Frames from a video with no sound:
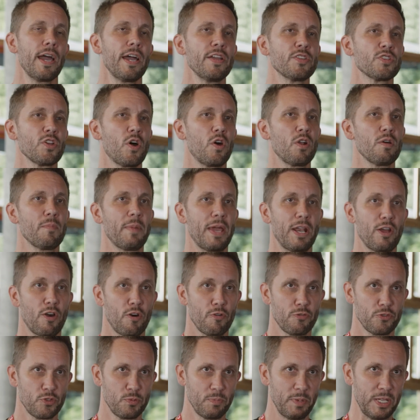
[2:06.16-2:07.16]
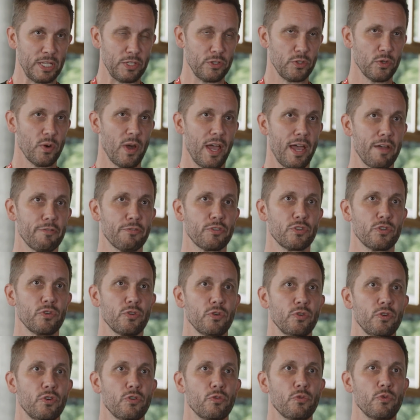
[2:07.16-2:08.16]
It's all a matter of speed. You have
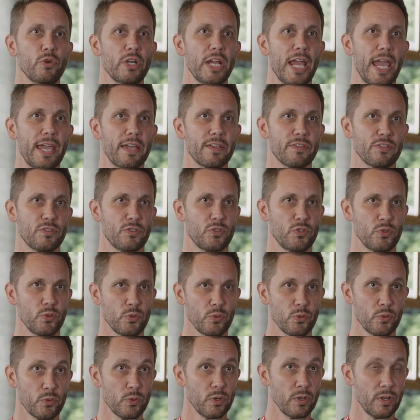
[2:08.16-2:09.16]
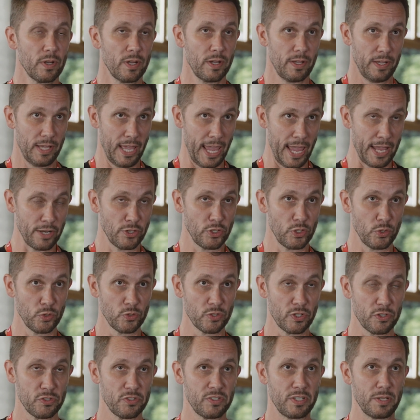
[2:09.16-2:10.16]
to react to end
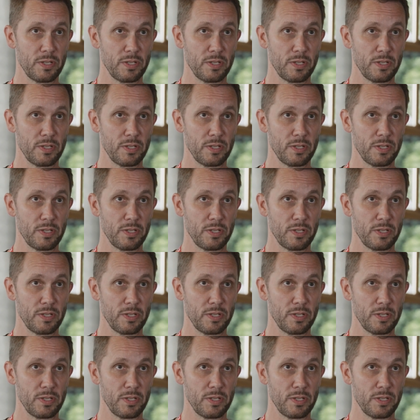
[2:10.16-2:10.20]
users'